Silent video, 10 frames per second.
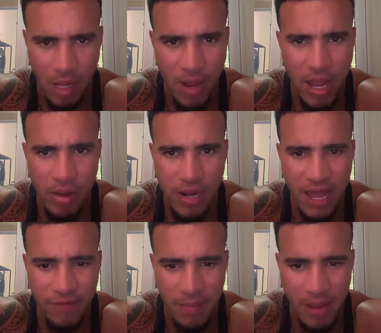Am I on
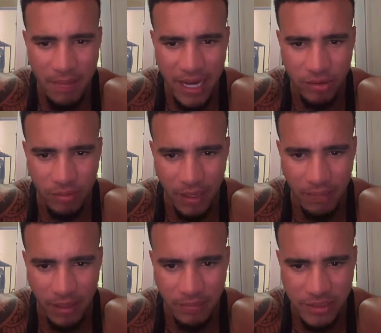live on my main or
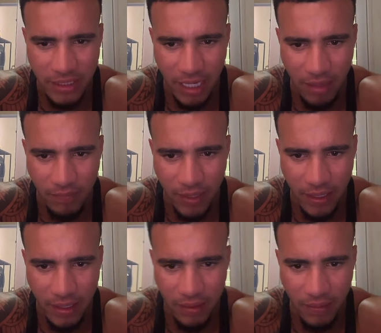my mum's account
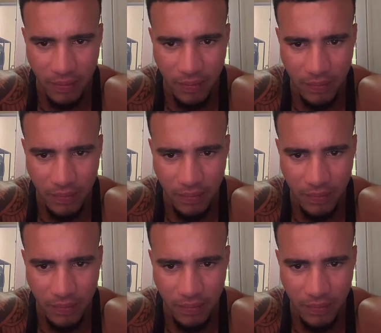right now?